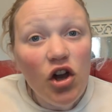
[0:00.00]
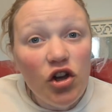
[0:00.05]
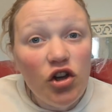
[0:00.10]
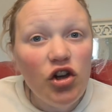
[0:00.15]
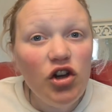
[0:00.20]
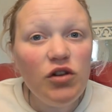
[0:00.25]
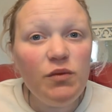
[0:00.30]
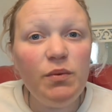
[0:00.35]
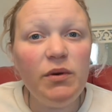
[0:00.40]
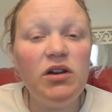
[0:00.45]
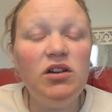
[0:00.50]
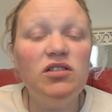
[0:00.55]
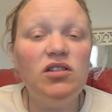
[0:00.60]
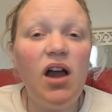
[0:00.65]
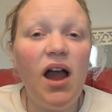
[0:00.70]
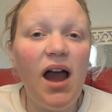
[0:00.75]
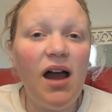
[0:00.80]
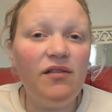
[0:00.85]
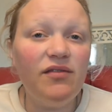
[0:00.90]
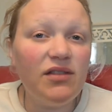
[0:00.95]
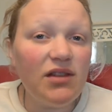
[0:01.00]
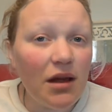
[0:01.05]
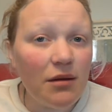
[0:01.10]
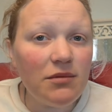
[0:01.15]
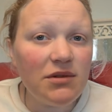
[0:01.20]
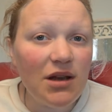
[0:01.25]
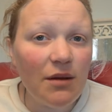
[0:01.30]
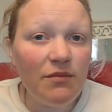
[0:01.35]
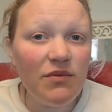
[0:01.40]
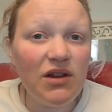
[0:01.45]
Good because I have
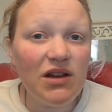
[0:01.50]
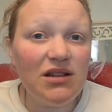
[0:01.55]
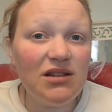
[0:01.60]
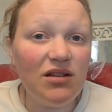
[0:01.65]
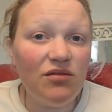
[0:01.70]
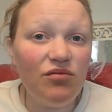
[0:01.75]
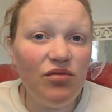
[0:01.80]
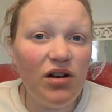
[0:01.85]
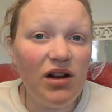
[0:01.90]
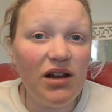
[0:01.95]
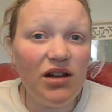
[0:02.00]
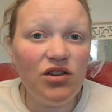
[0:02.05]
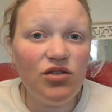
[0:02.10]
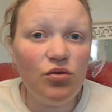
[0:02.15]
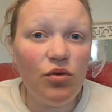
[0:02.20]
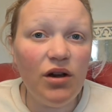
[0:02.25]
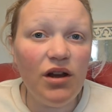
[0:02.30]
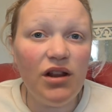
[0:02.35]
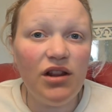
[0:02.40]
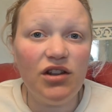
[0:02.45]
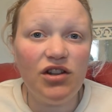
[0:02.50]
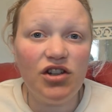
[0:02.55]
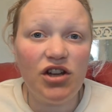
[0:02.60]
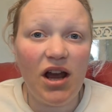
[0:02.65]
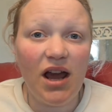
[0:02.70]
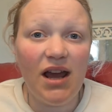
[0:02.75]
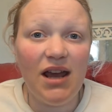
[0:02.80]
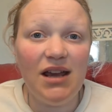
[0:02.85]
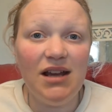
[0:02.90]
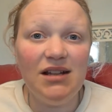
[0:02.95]
some things that really enjoy the
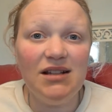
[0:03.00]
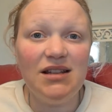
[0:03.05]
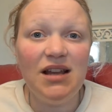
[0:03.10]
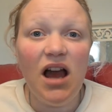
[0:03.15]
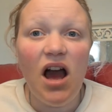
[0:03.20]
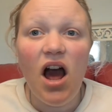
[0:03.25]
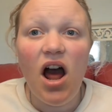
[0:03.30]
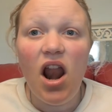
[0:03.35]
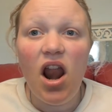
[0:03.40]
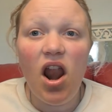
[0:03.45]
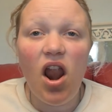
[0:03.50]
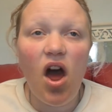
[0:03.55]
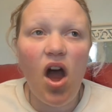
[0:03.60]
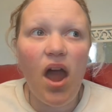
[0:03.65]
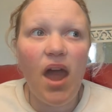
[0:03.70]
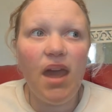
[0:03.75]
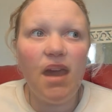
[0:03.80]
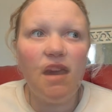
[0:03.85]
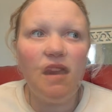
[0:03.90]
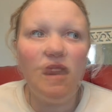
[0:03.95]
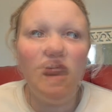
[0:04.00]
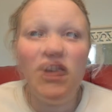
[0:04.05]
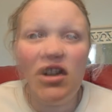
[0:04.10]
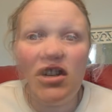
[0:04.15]
shades, like